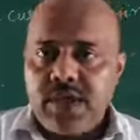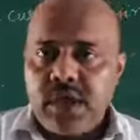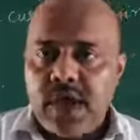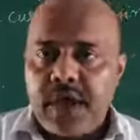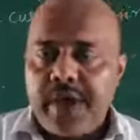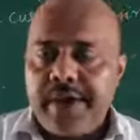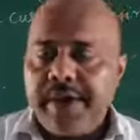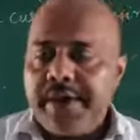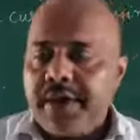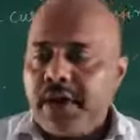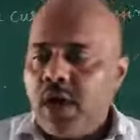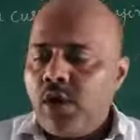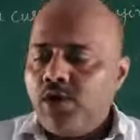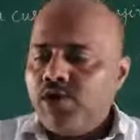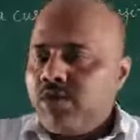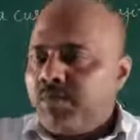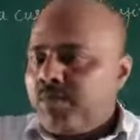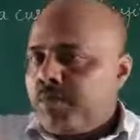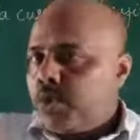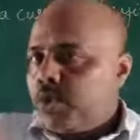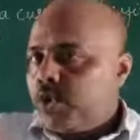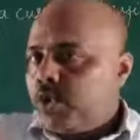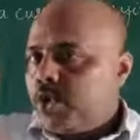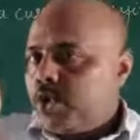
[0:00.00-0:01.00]
And now
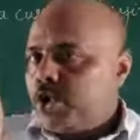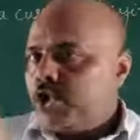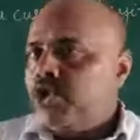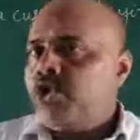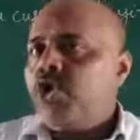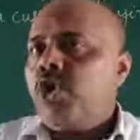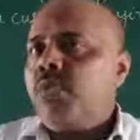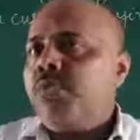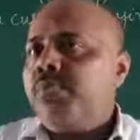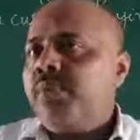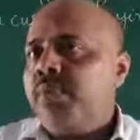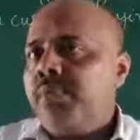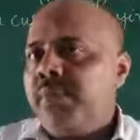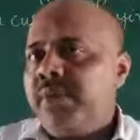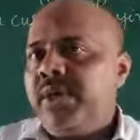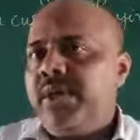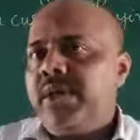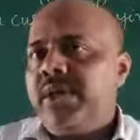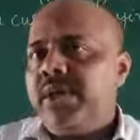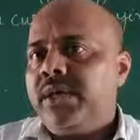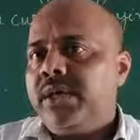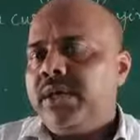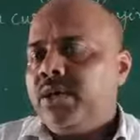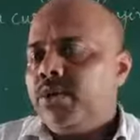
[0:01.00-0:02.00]
the position of the
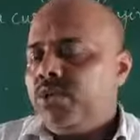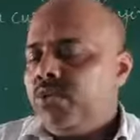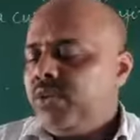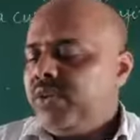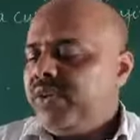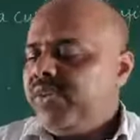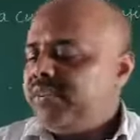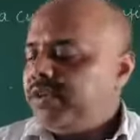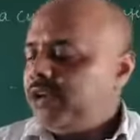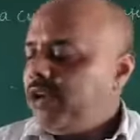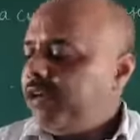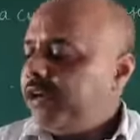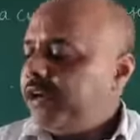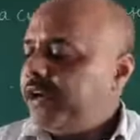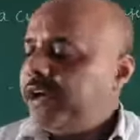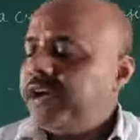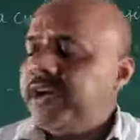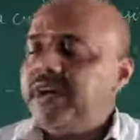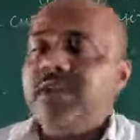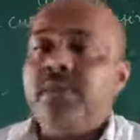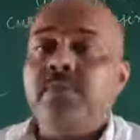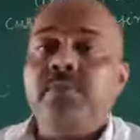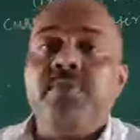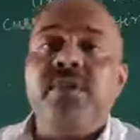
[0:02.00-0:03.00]
B which
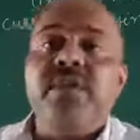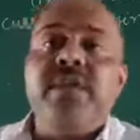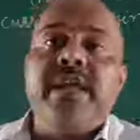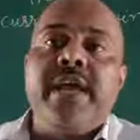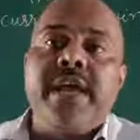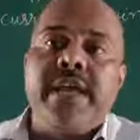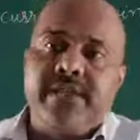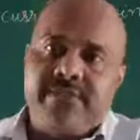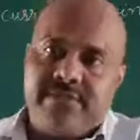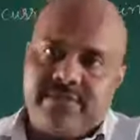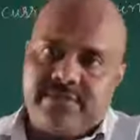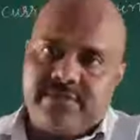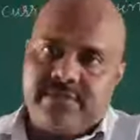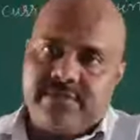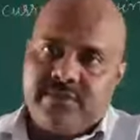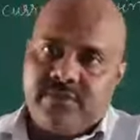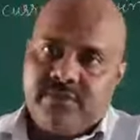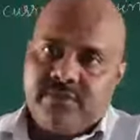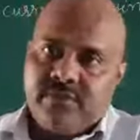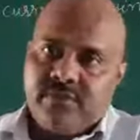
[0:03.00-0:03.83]
contact the B dash,